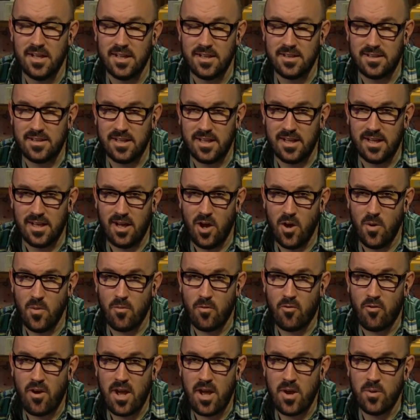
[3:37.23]
the home
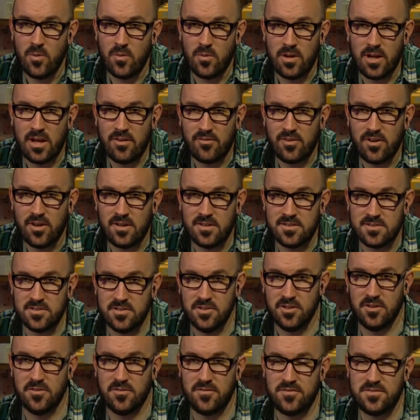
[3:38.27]
crowd would have cause
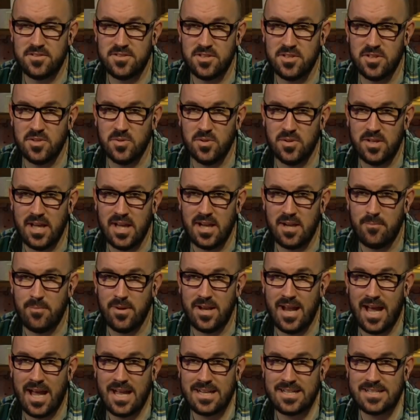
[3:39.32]
enough to get a
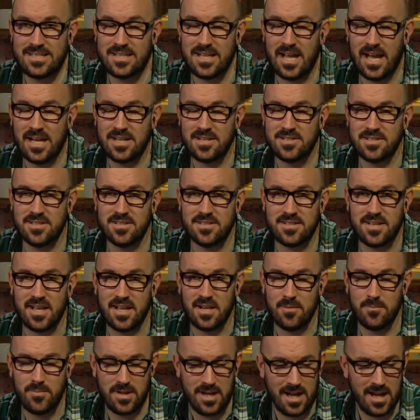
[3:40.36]
bit anx- anxious,
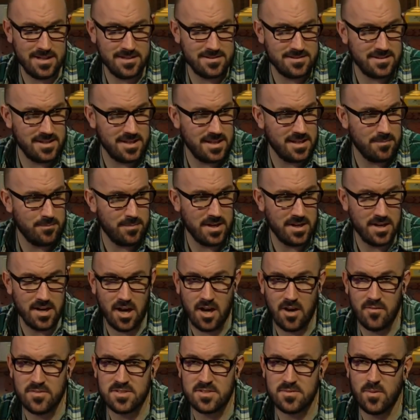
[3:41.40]
get a bit antsy, a bit
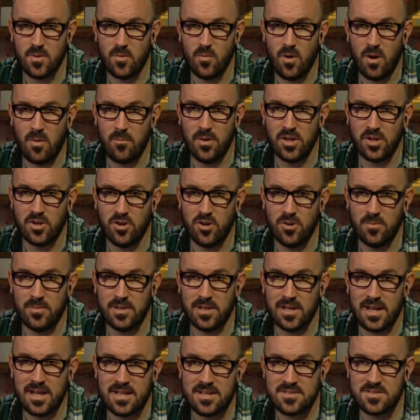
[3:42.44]
nervous about what might come in
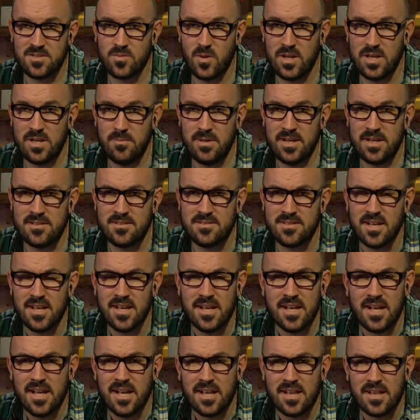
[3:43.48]
the last twenty minutes.
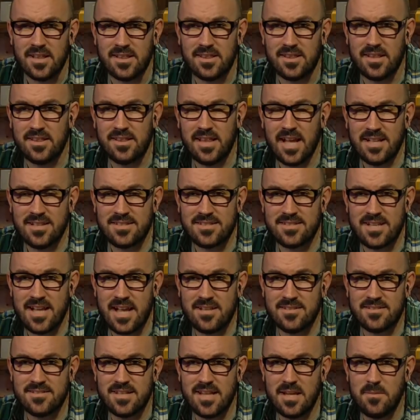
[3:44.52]
That
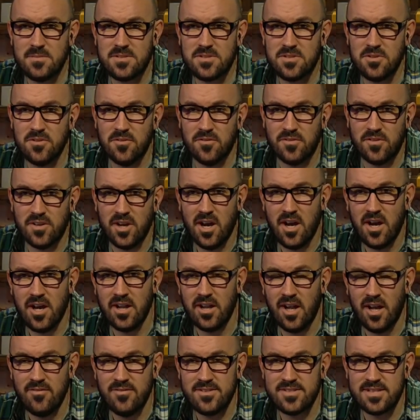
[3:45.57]
sense seems to have
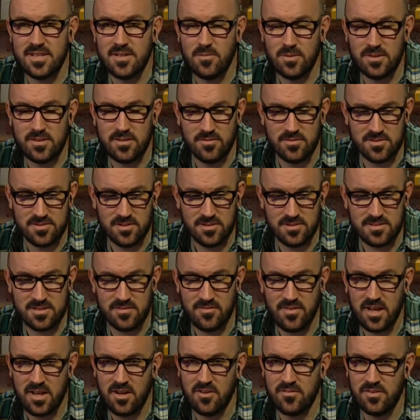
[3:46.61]
gone. Obviously, with the results
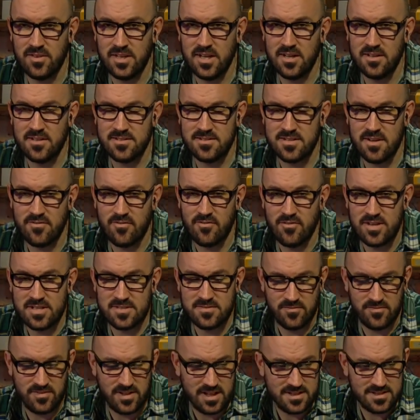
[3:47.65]
they've had over the year, there's every
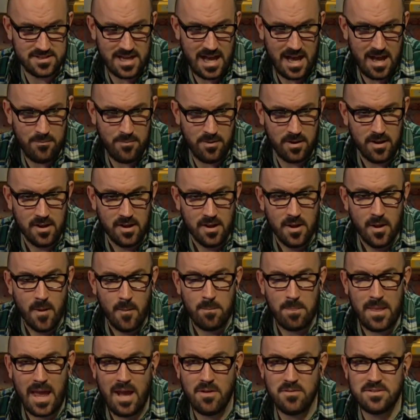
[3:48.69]
reason for that to happen.
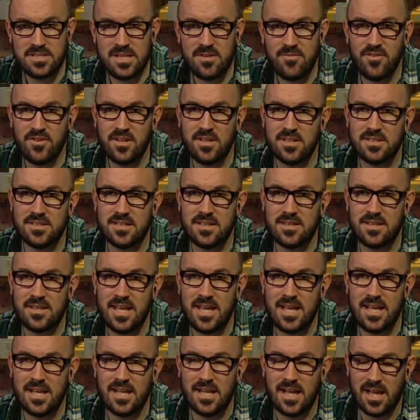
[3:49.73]
How difficult a
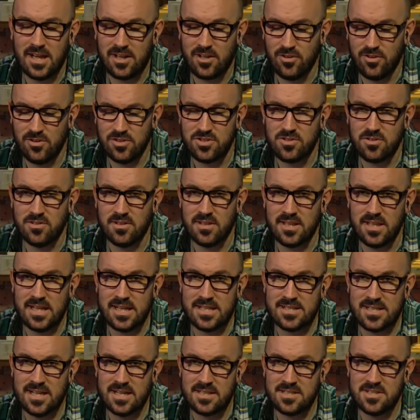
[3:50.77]
thing, a cultural thing,
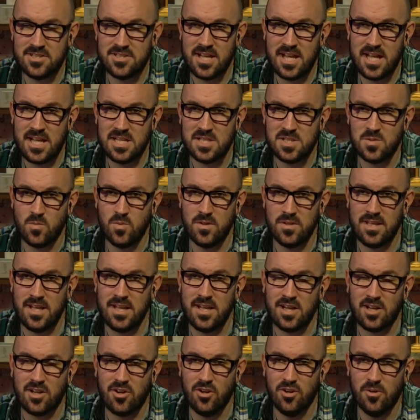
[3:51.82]
is that to change well, within well, the,
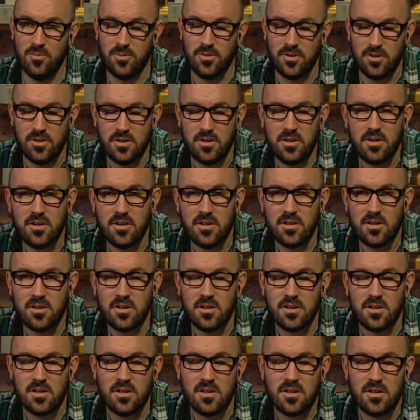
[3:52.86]
a club? Well, the main thing
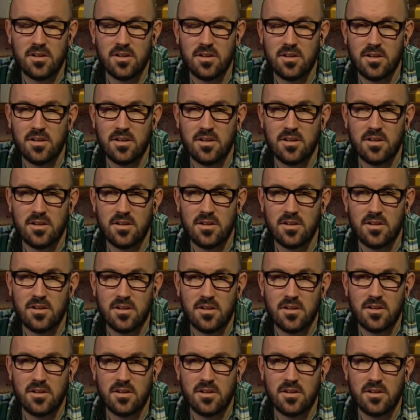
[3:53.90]
is, the reason